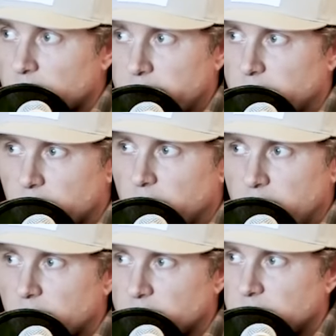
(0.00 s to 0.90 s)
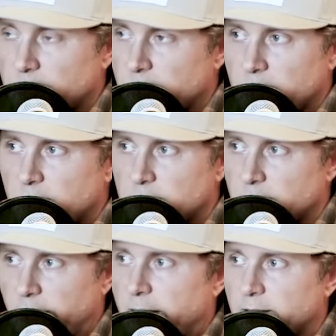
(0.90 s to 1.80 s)
Oh, like oh, yeah. you're gonna kill something. It
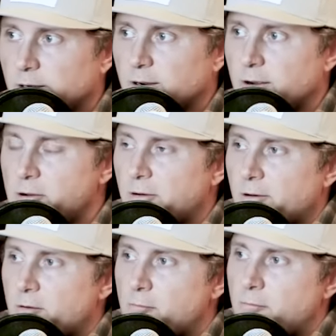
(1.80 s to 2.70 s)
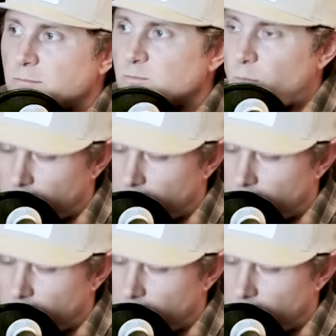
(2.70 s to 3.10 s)
doesn't matter. There's gonna be blood on the ground.